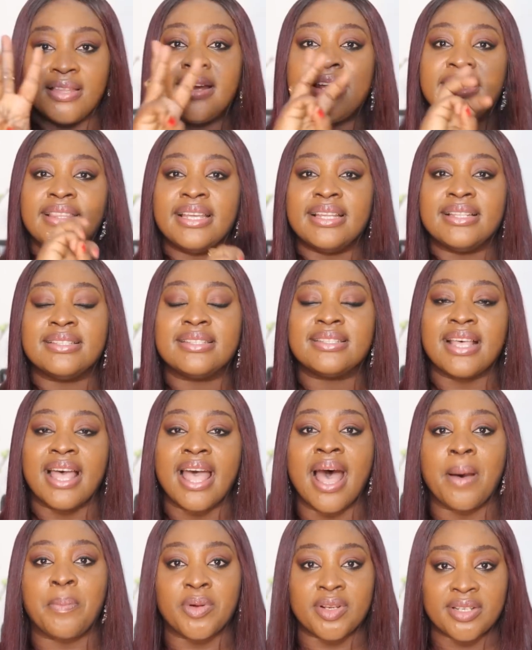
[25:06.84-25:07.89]
Three things
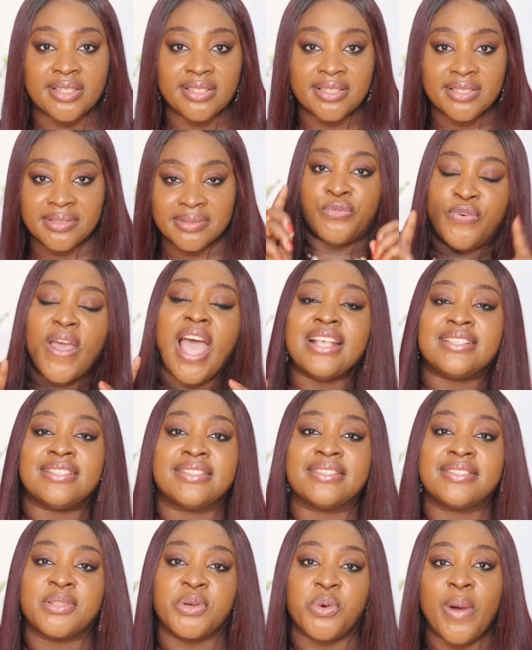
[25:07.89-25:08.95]
happened.
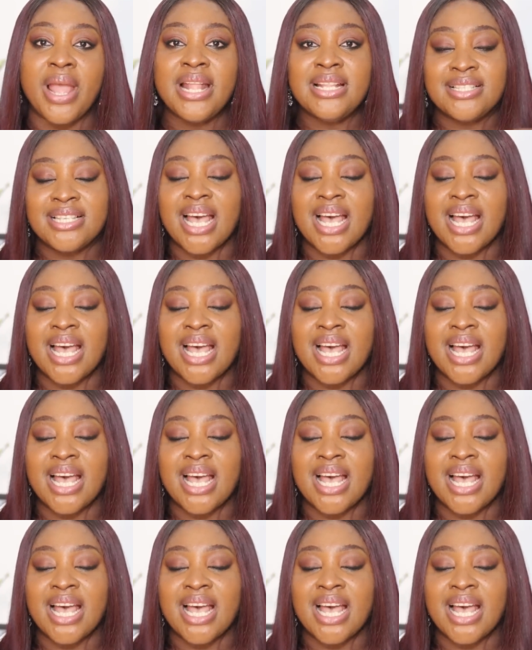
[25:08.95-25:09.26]
First, when